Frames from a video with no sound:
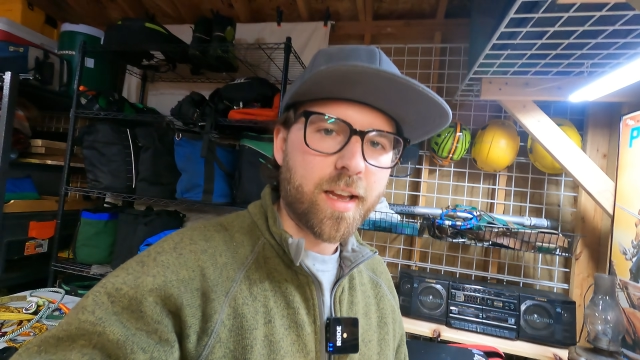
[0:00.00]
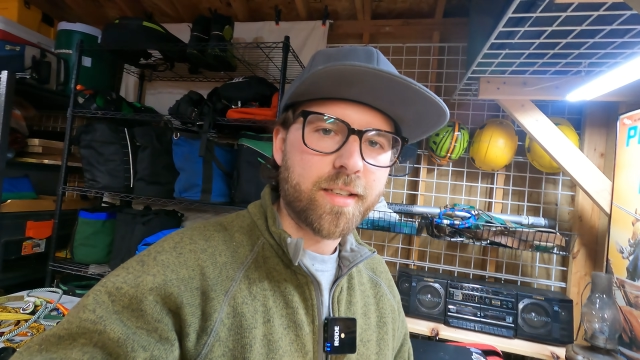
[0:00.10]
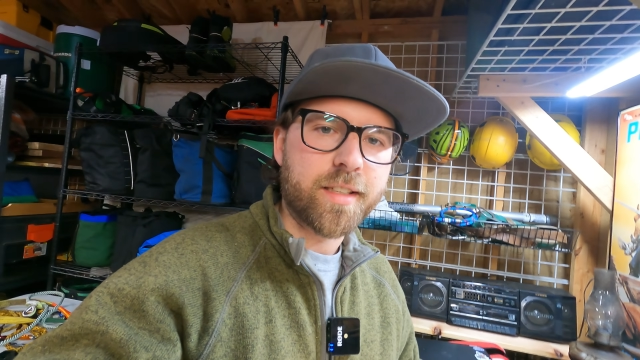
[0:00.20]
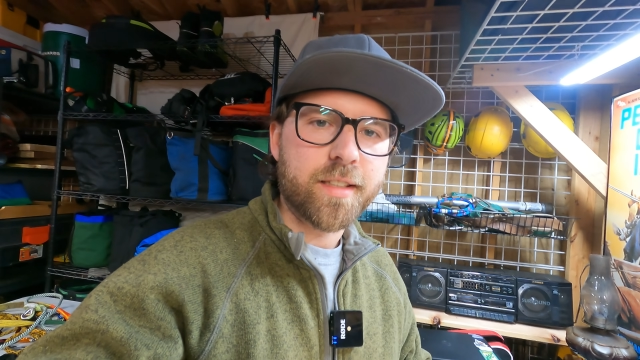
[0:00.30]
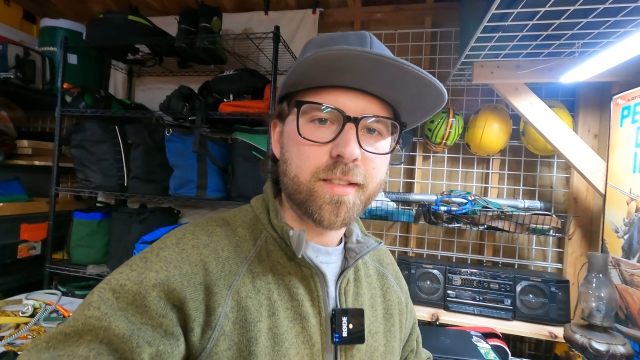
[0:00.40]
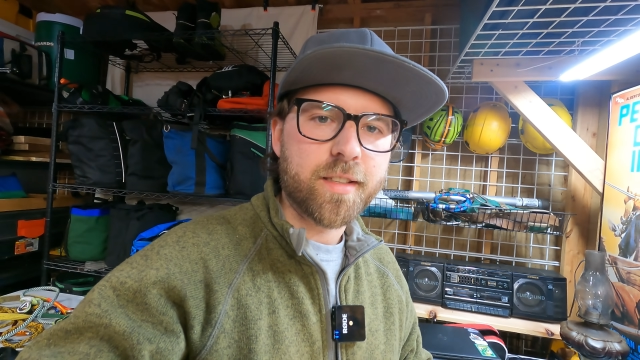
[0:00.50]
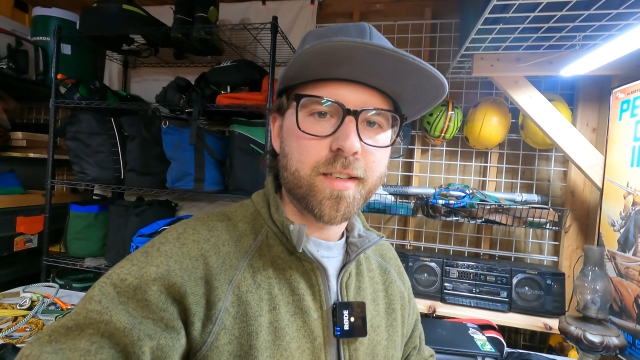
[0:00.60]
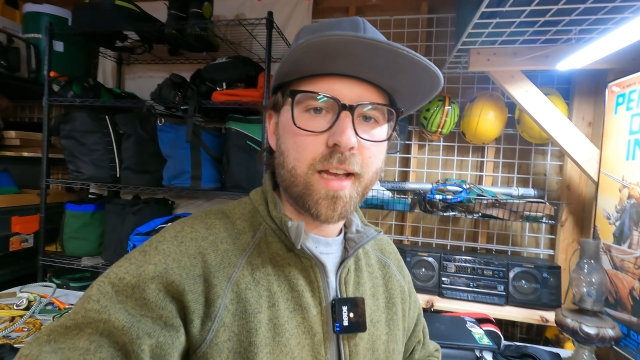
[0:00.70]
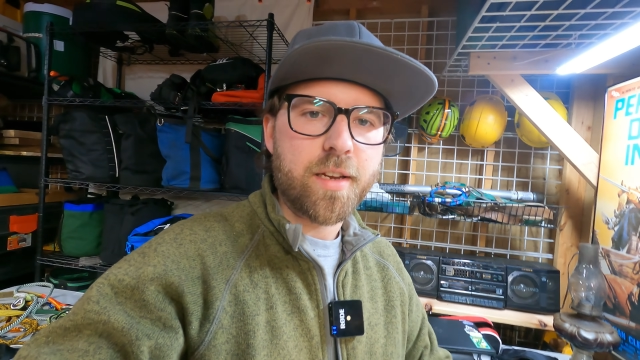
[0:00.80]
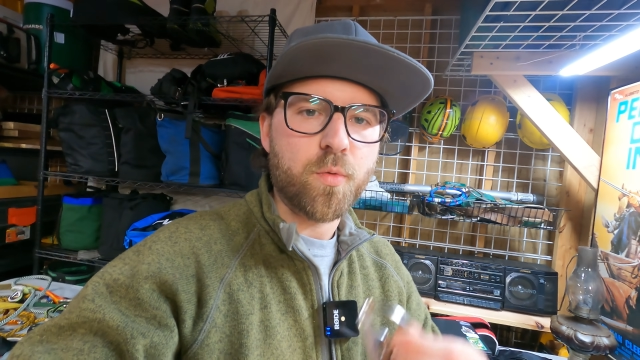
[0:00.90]
I needed
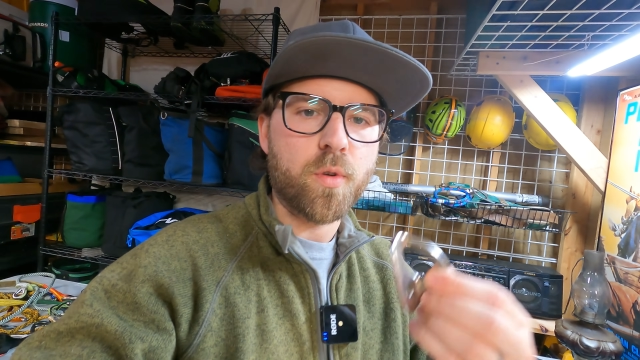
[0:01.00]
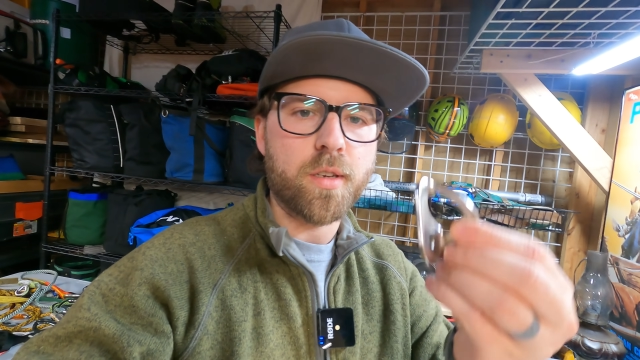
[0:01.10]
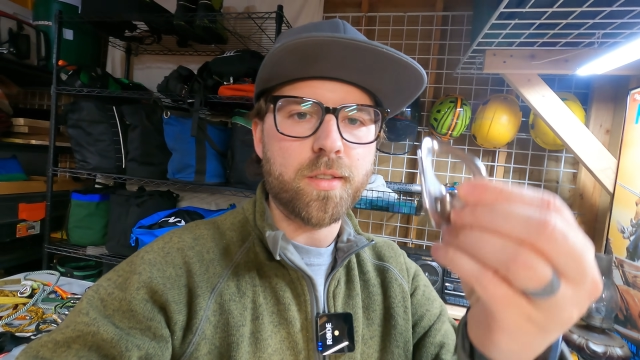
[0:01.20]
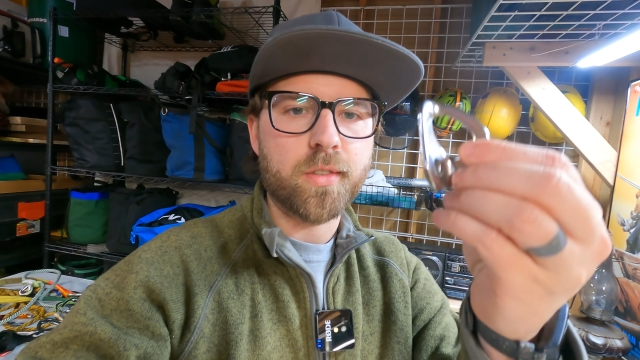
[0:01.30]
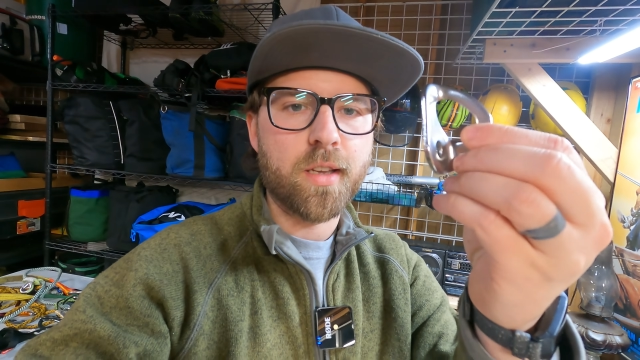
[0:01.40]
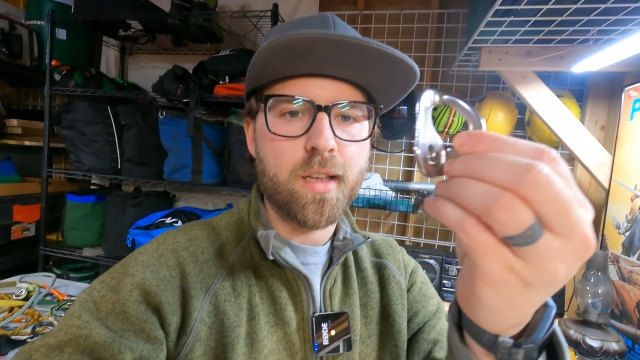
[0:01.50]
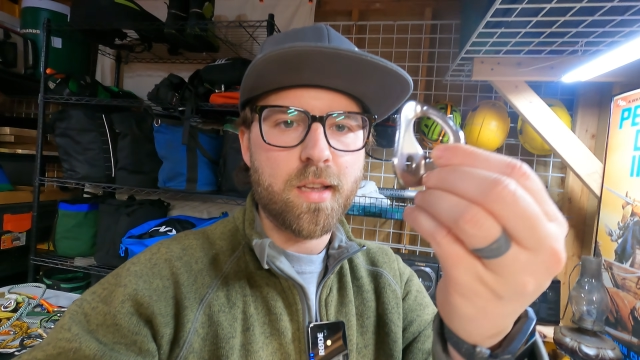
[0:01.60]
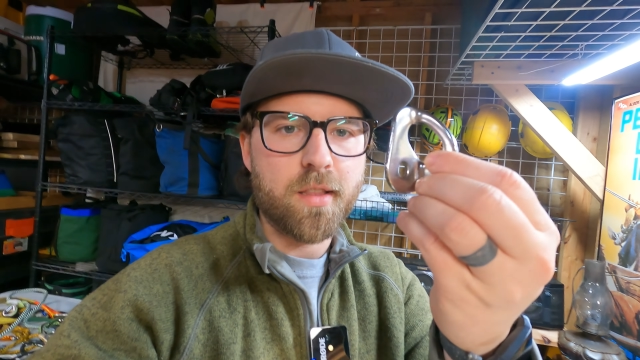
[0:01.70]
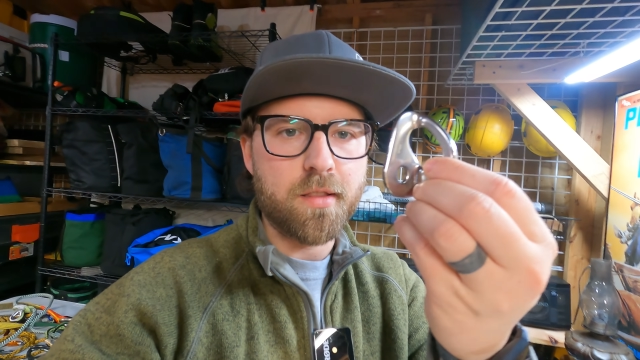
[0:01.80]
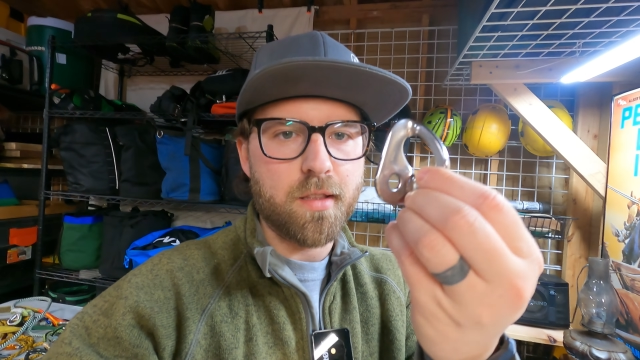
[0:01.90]
tonight was
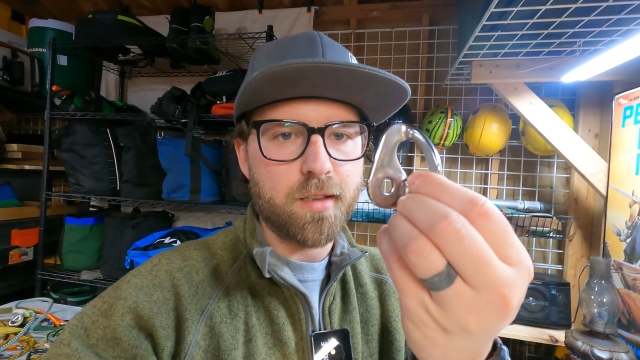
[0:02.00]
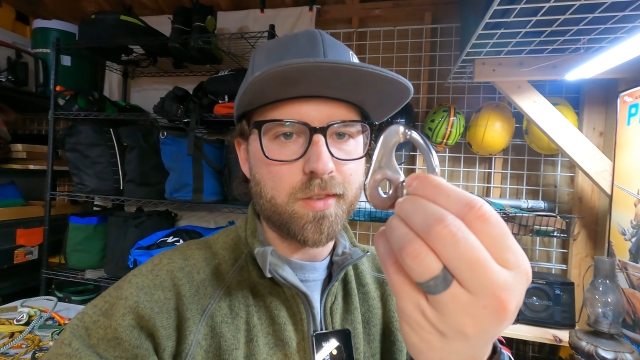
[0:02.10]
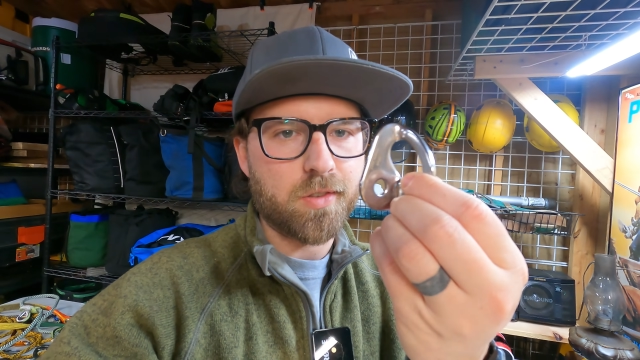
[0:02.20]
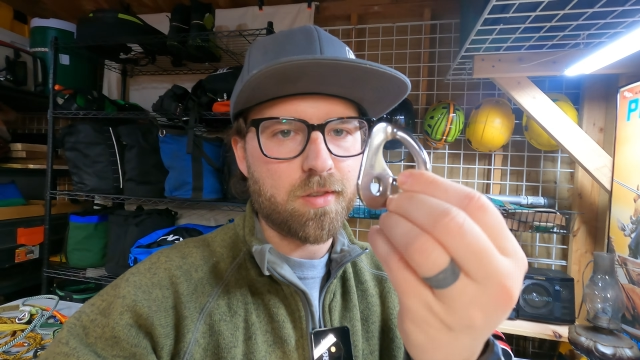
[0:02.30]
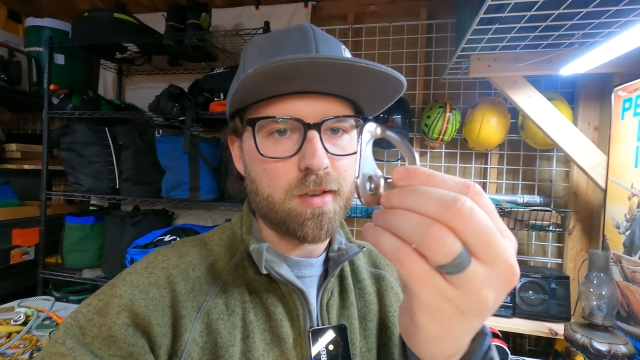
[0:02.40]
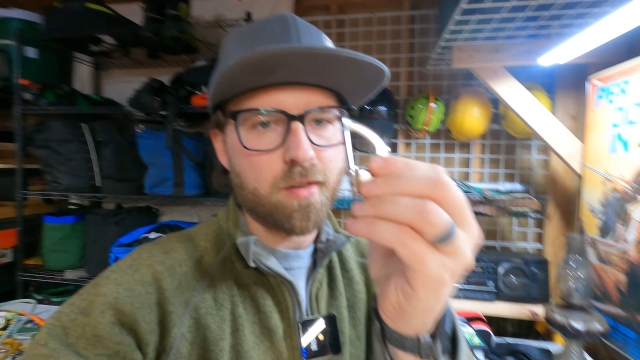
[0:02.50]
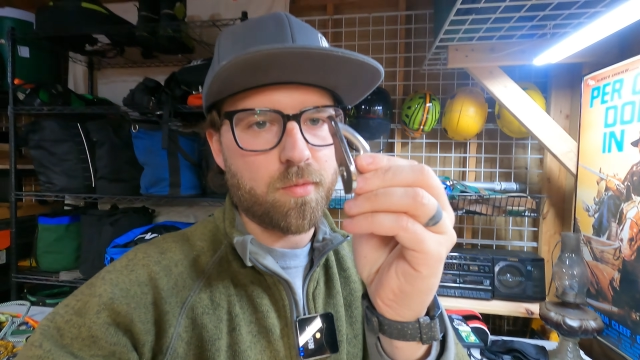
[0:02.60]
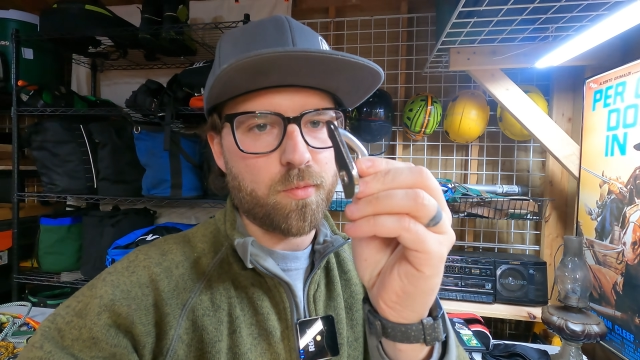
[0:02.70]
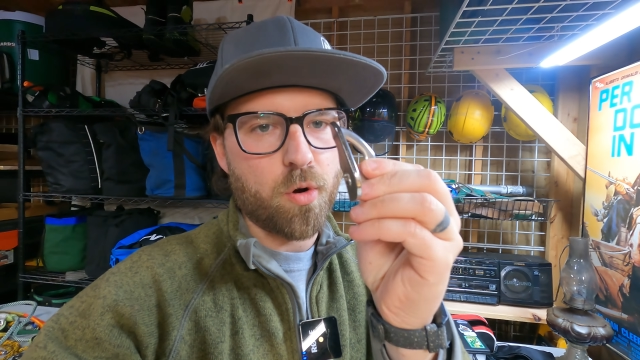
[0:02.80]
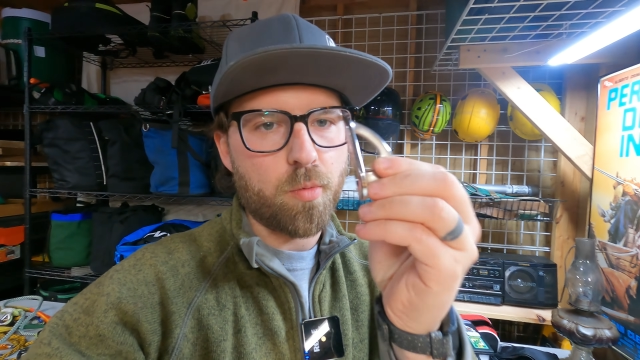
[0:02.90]
this
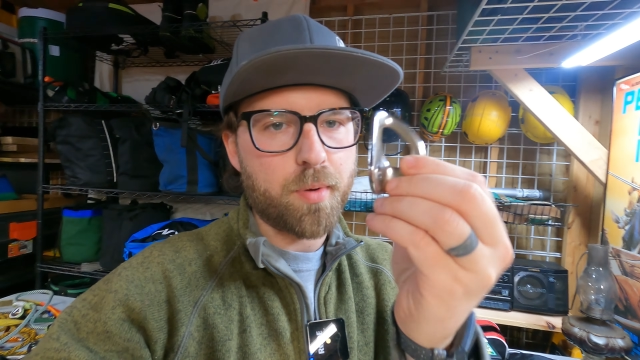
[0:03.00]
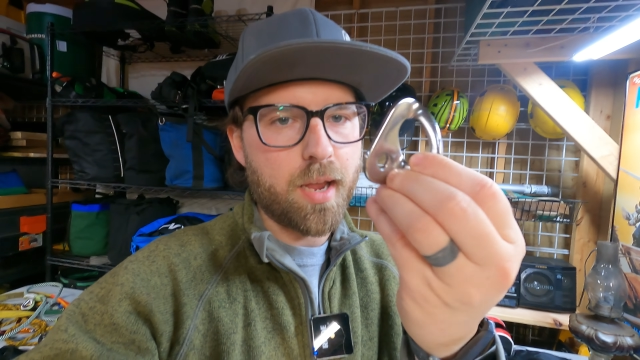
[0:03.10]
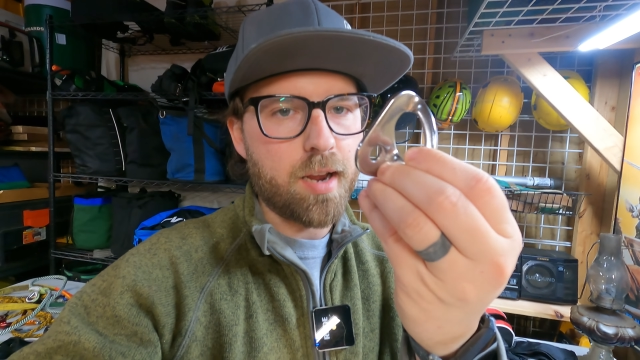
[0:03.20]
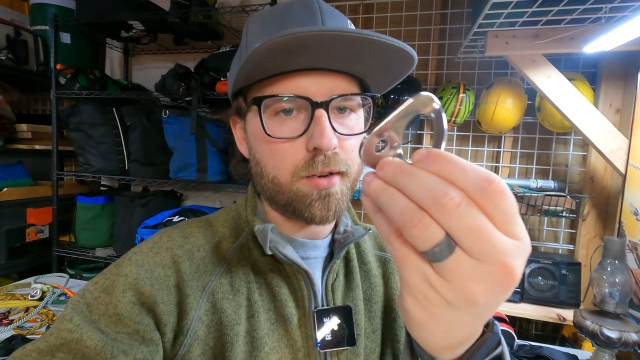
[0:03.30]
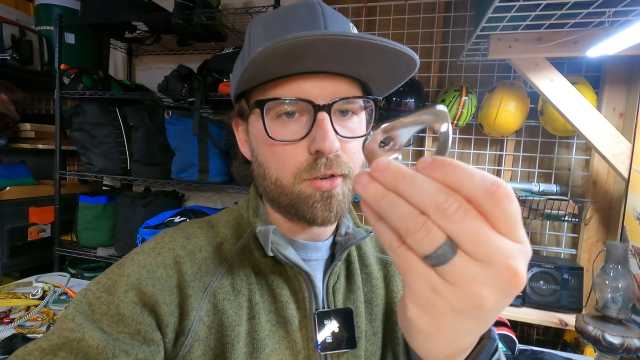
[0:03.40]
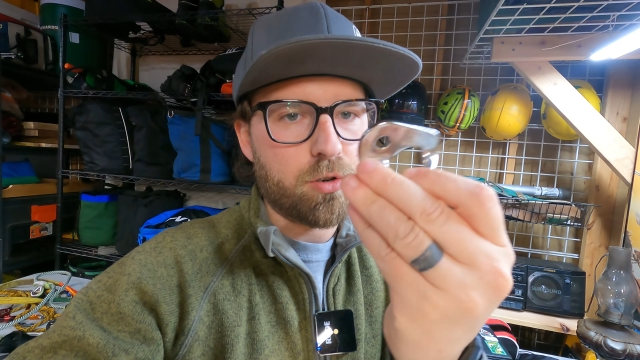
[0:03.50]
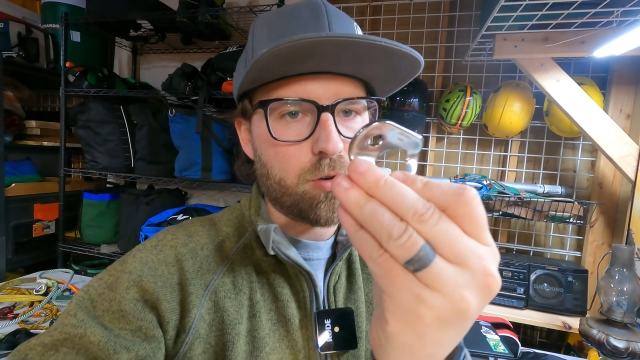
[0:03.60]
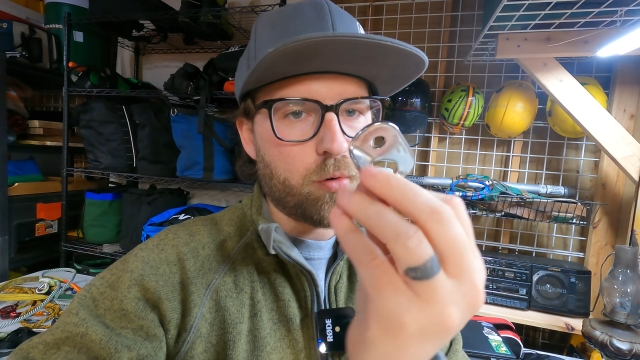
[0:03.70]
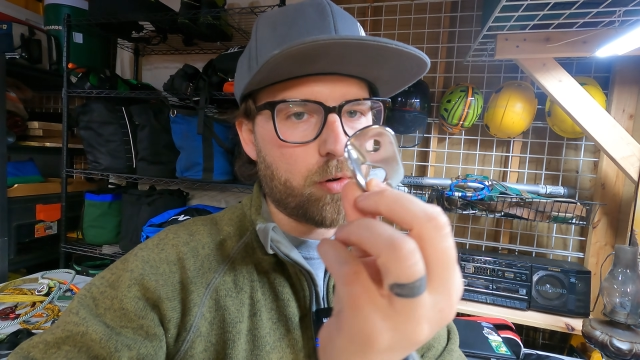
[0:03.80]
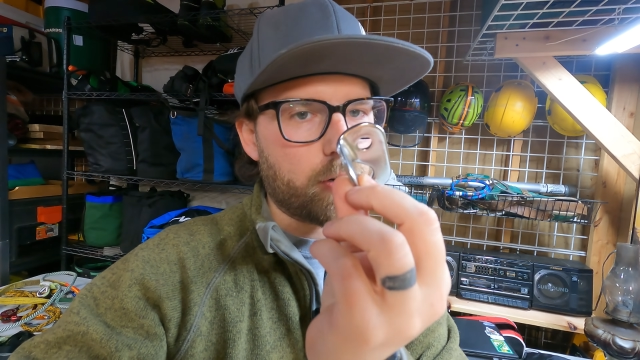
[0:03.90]
rope
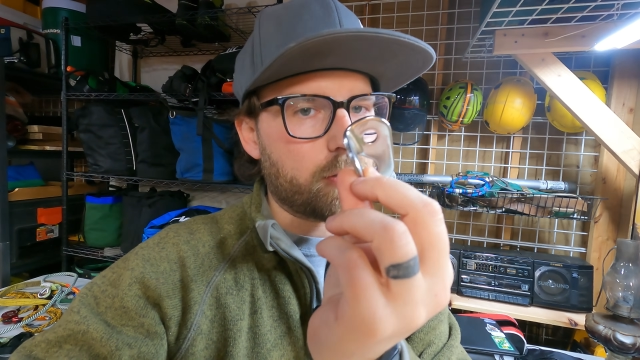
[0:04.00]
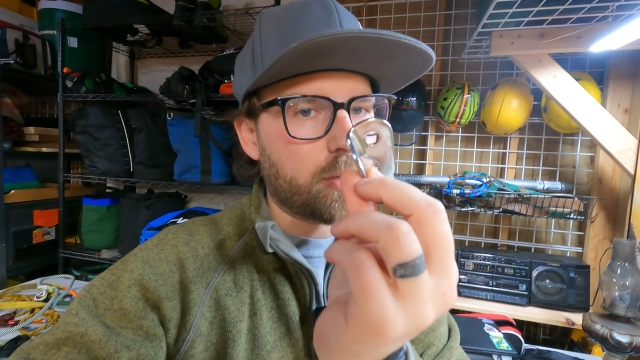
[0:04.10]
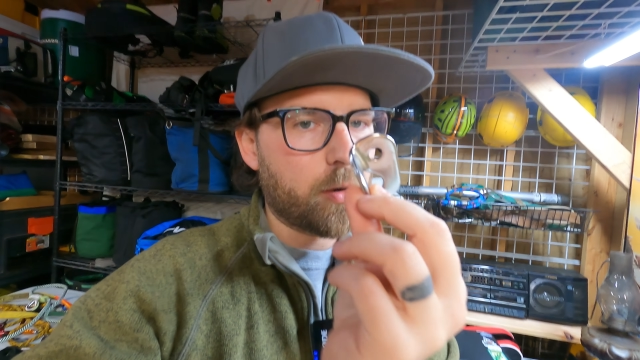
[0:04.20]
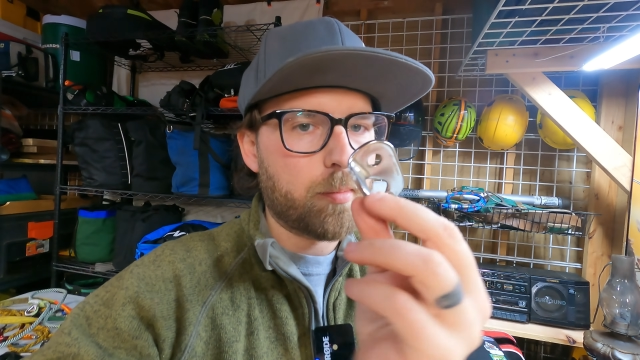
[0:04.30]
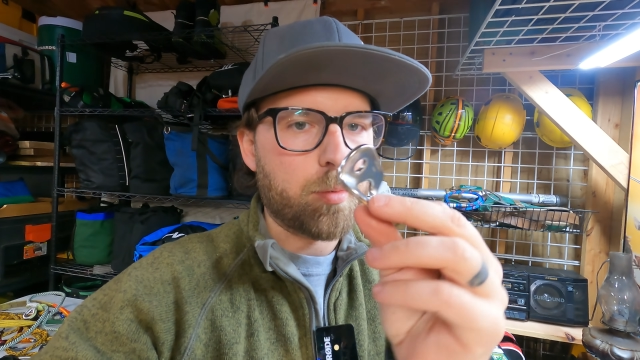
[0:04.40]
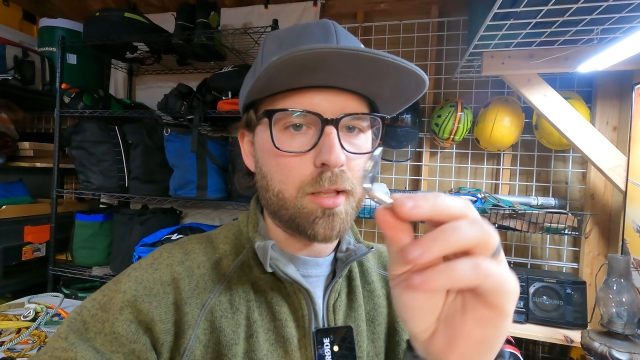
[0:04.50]
anchor, or you know,